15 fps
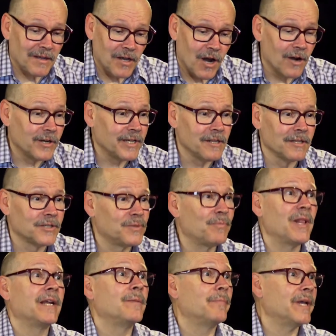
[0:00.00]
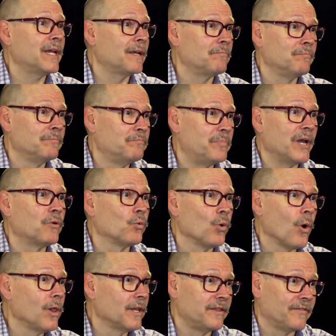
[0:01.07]
car dealers played a big, big
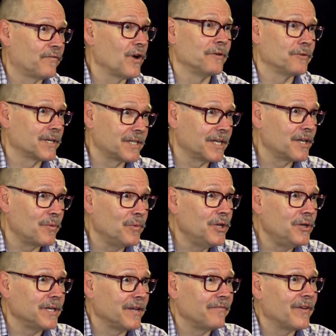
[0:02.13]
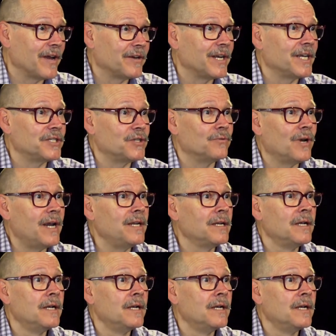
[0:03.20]
role in the Fredericton Community Foundation, right?